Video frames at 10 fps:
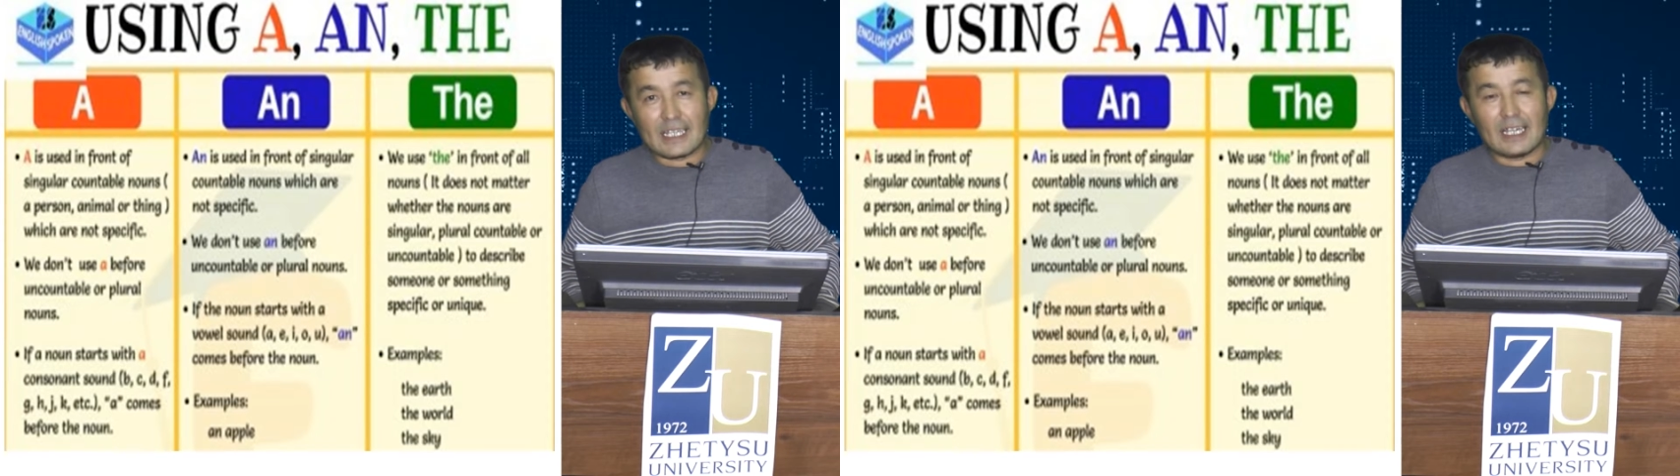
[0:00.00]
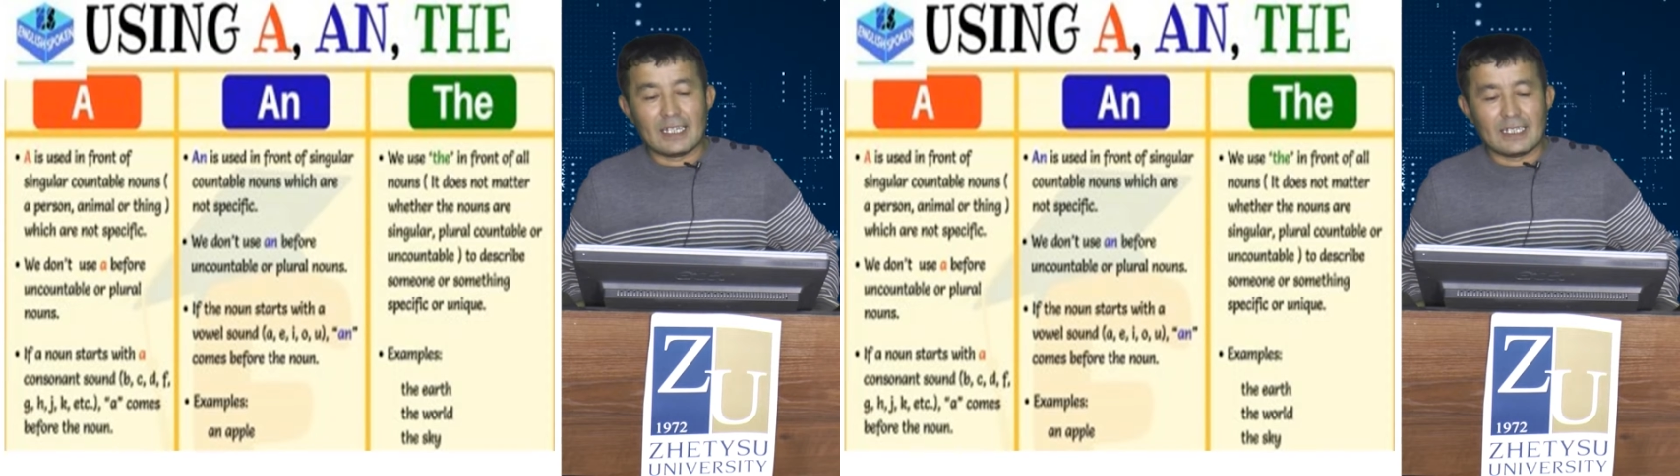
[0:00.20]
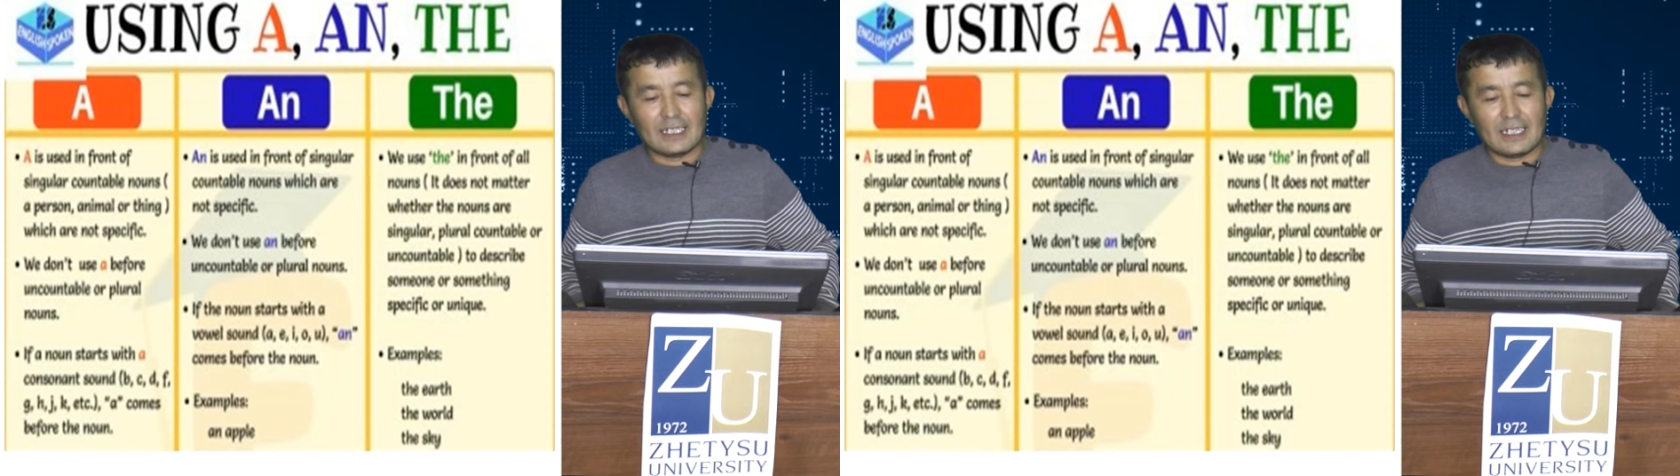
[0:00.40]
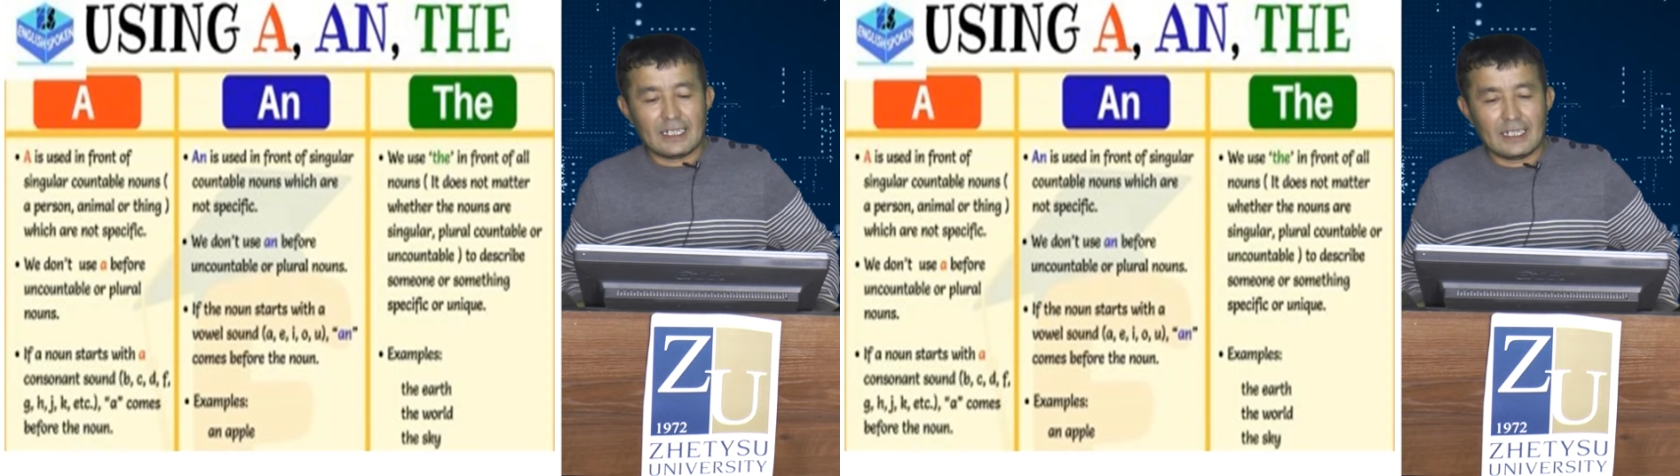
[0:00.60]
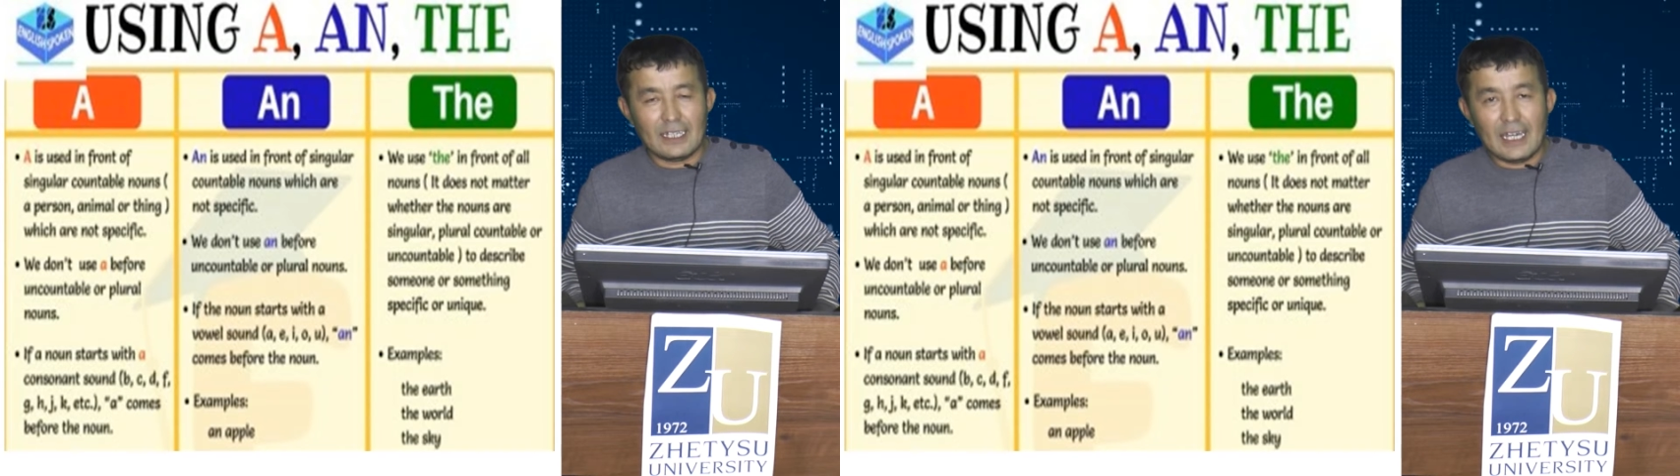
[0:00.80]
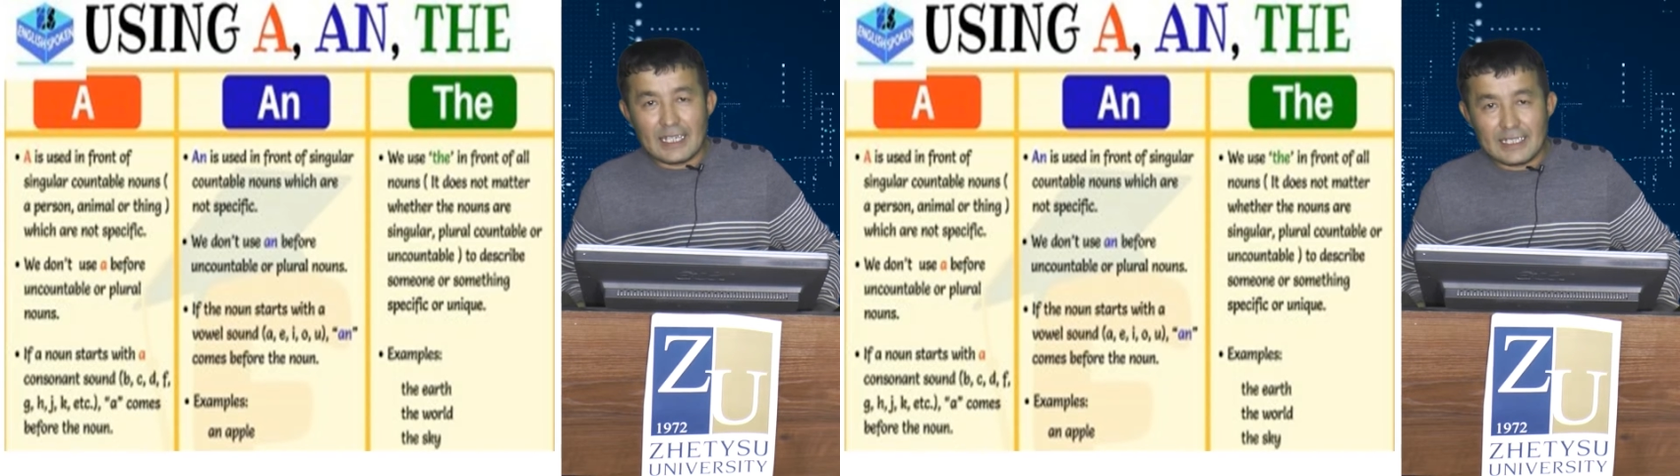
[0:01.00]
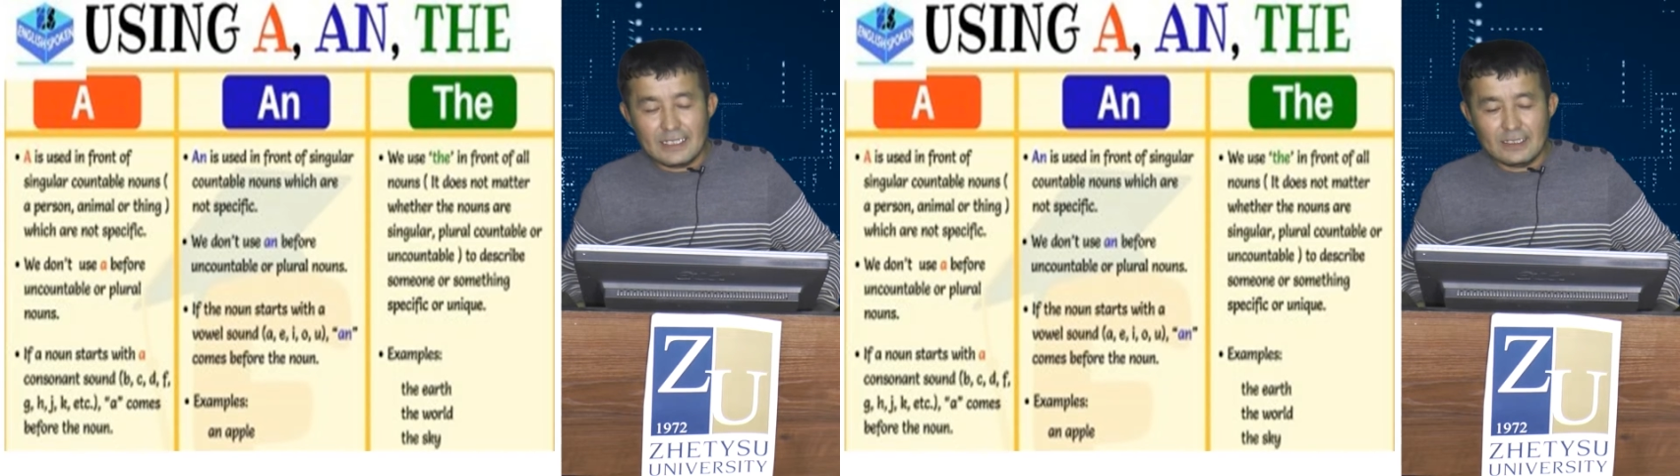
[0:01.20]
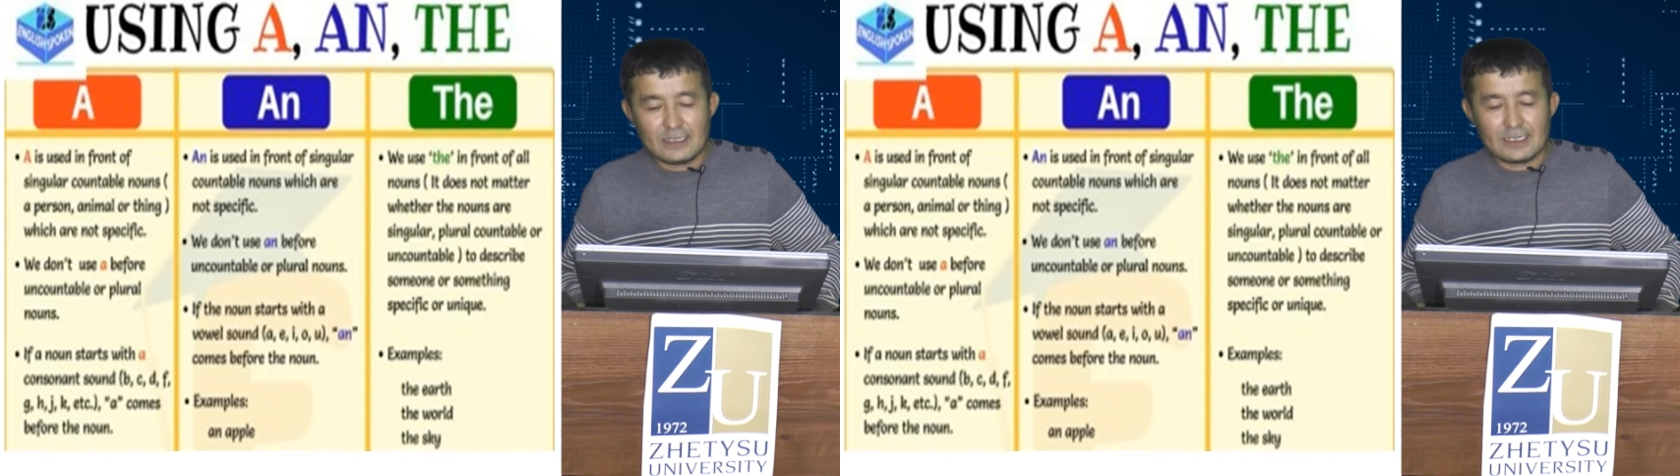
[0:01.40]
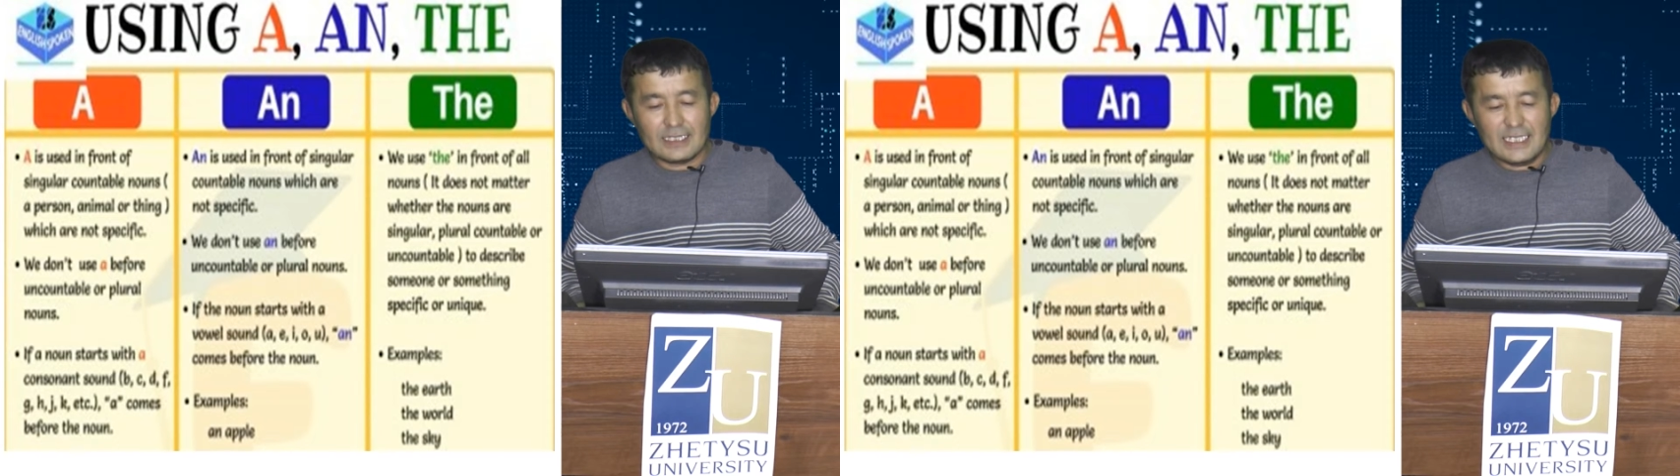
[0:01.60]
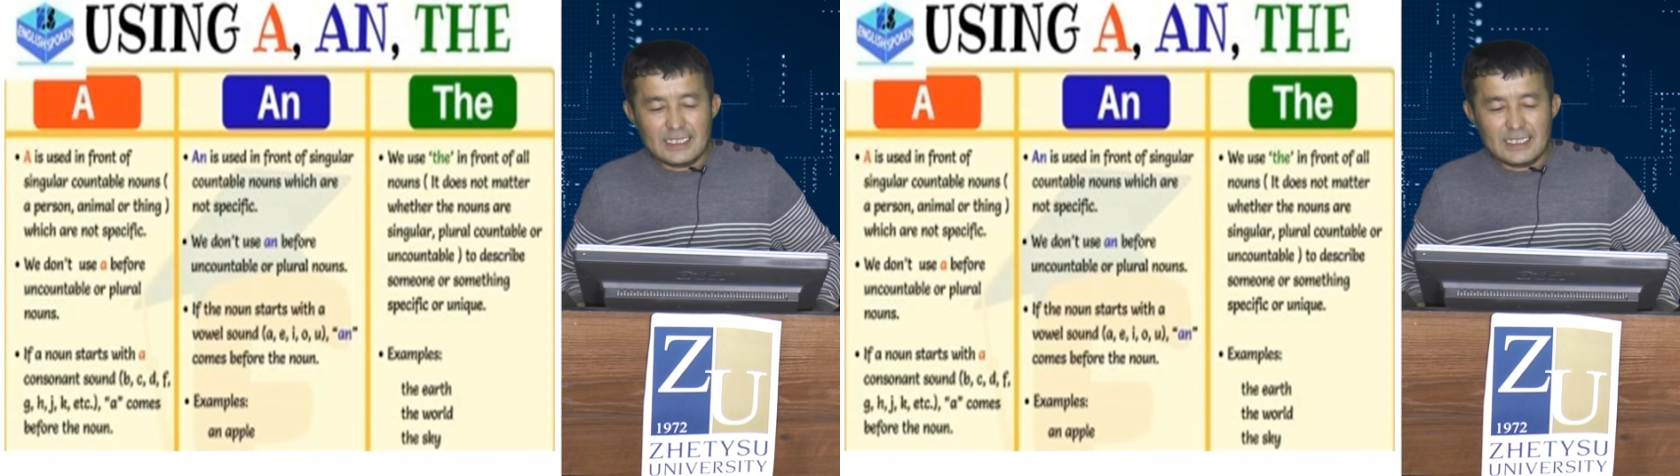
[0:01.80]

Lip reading: as A,